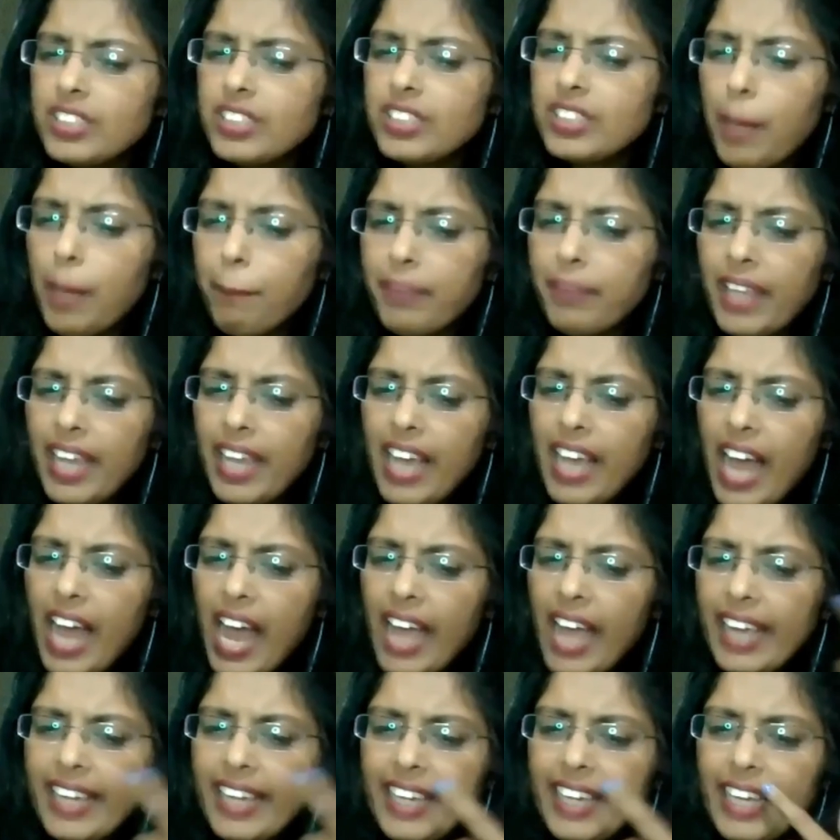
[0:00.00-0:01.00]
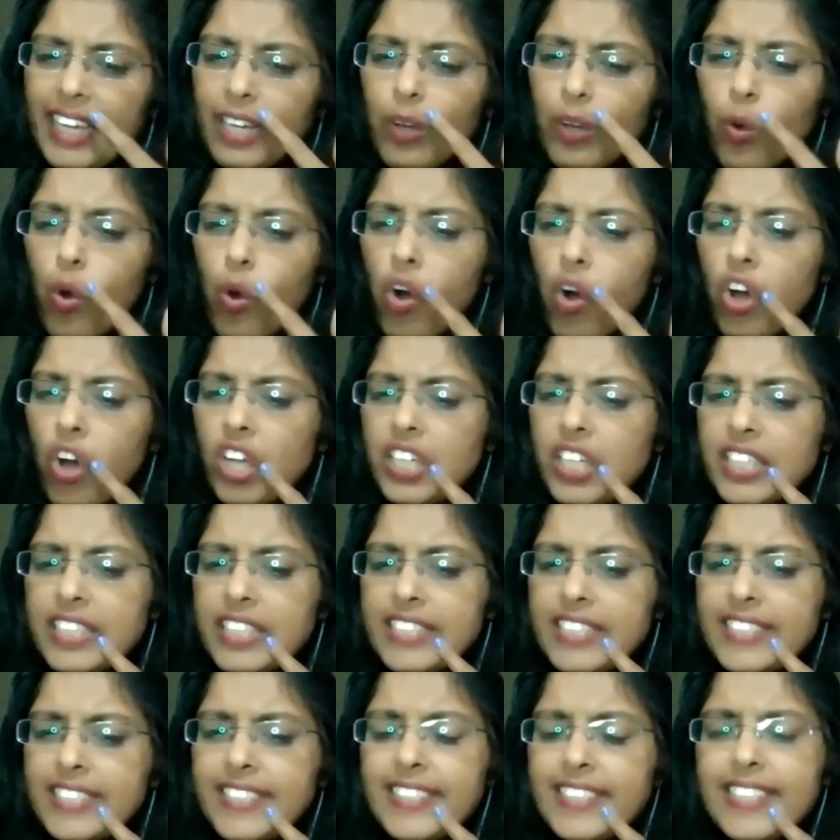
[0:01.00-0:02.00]
something I can call
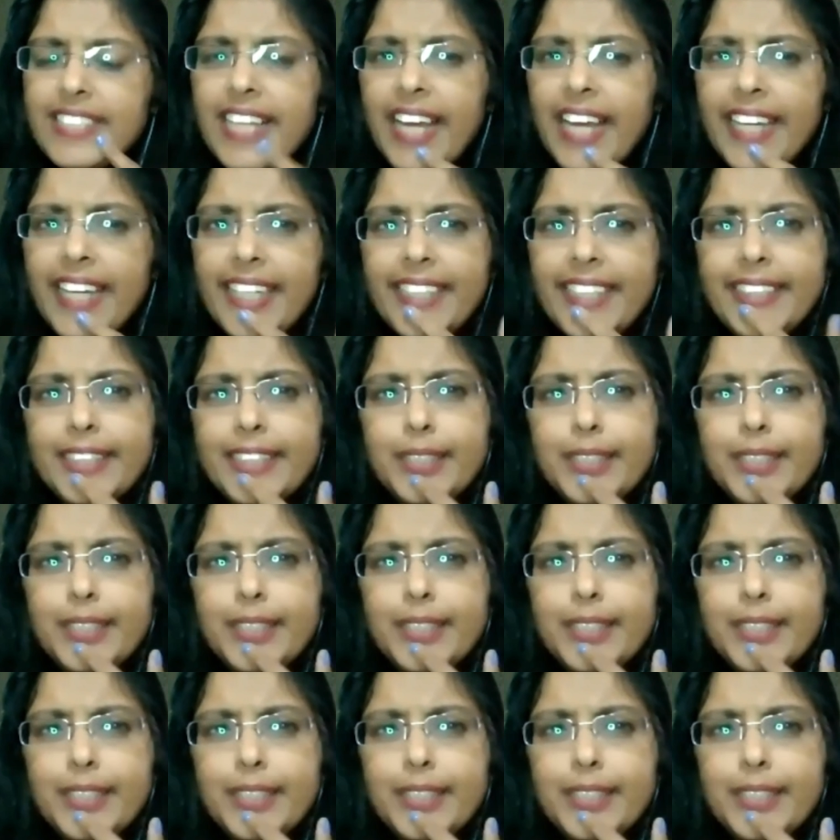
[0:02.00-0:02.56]
is like